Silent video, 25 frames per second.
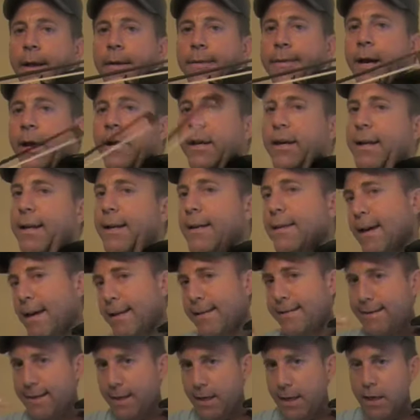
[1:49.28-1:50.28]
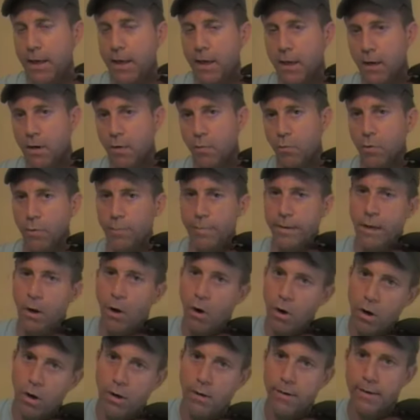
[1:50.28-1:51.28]
Now getting that D will be
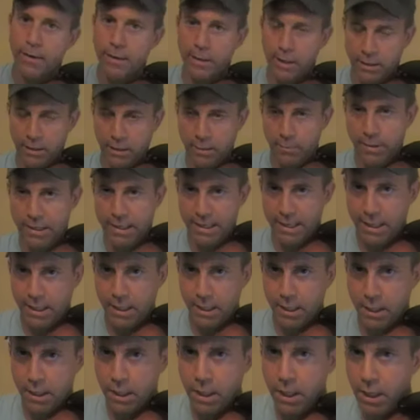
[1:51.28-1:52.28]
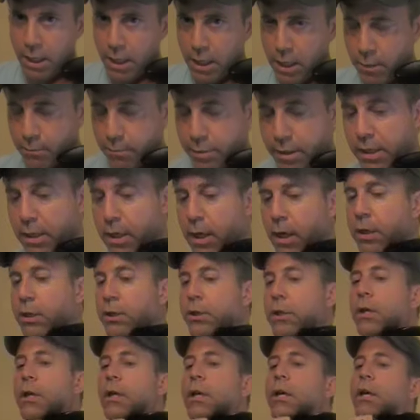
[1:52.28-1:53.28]
hard in the beginning
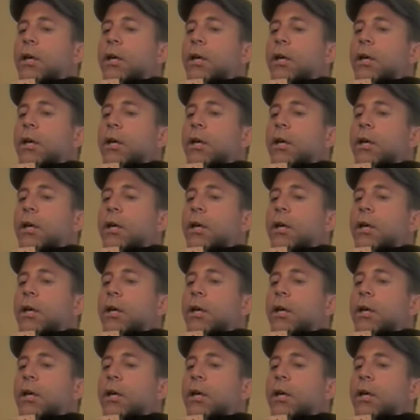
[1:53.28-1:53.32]
because